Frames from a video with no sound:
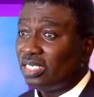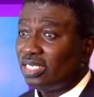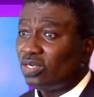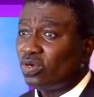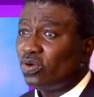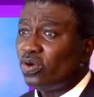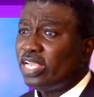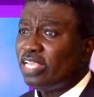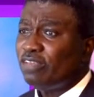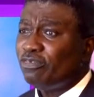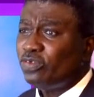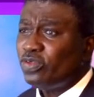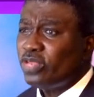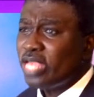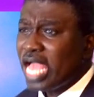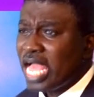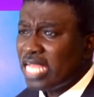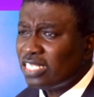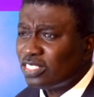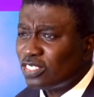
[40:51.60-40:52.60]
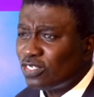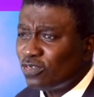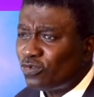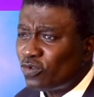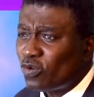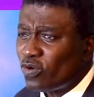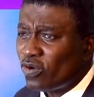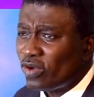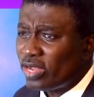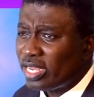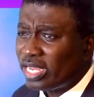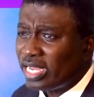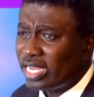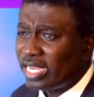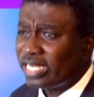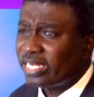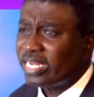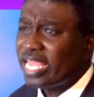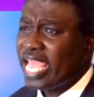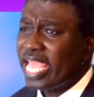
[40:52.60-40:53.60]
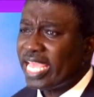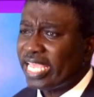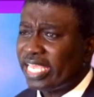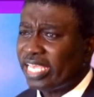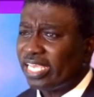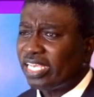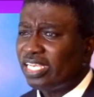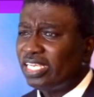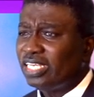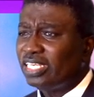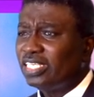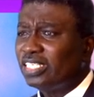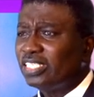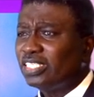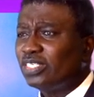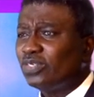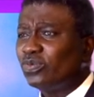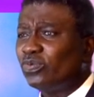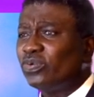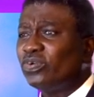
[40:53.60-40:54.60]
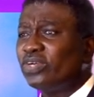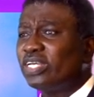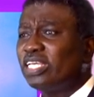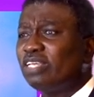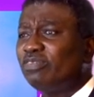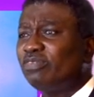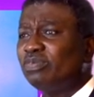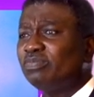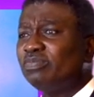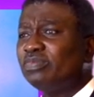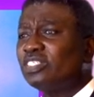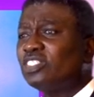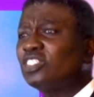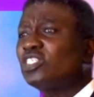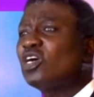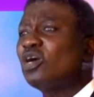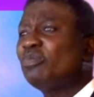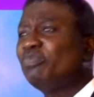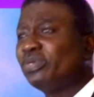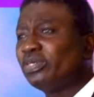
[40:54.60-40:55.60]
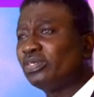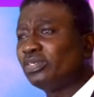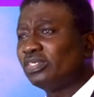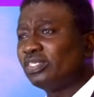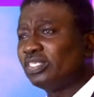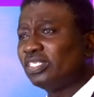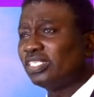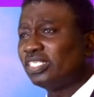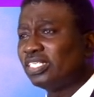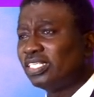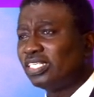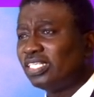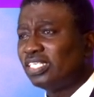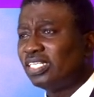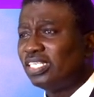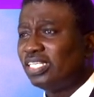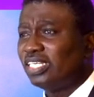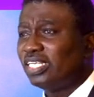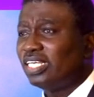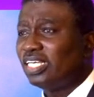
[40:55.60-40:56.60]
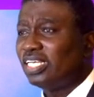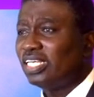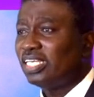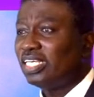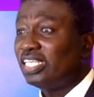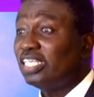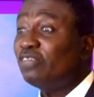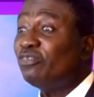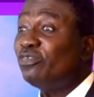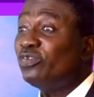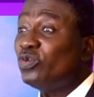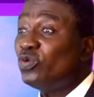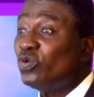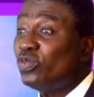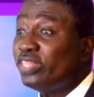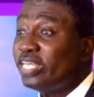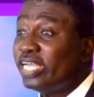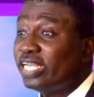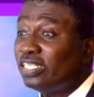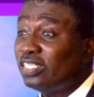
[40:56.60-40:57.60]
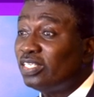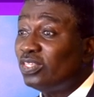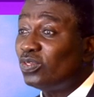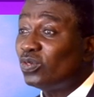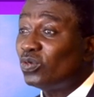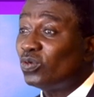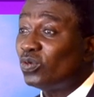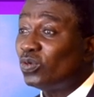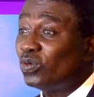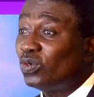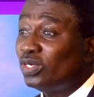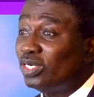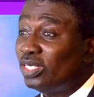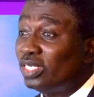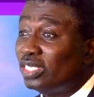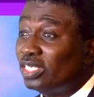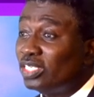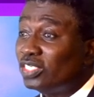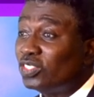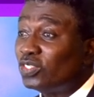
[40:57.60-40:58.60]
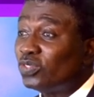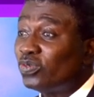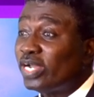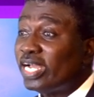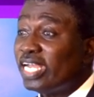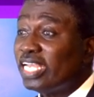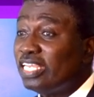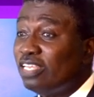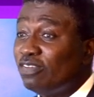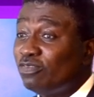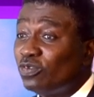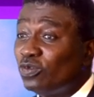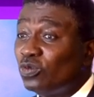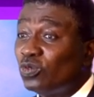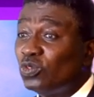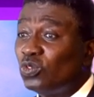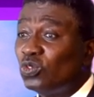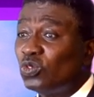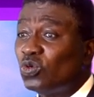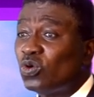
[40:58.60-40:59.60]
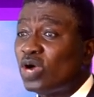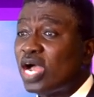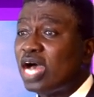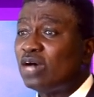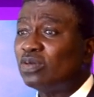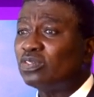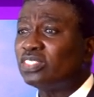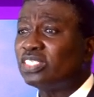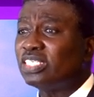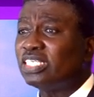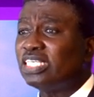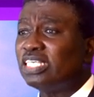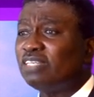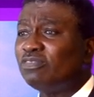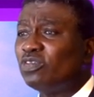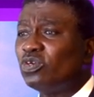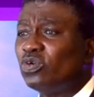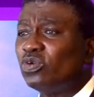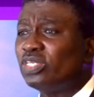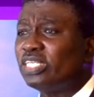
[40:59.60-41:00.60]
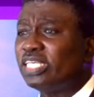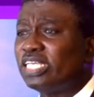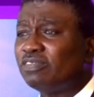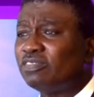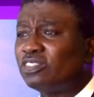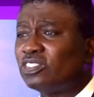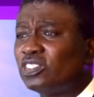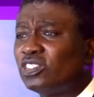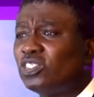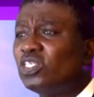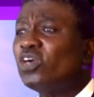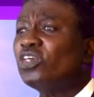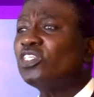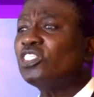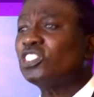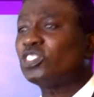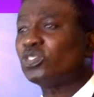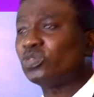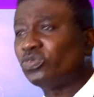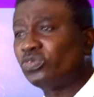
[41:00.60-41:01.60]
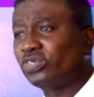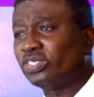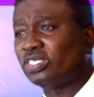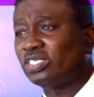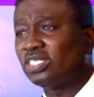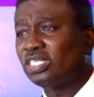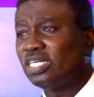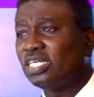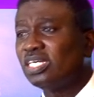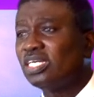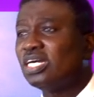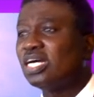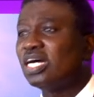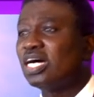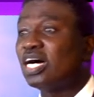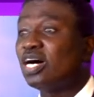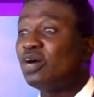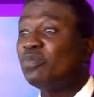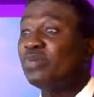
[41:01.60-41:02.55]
Or if he asks you for an egg, will give him a scorpion? If you then, though you are evil, know how to give good gifts to your children, how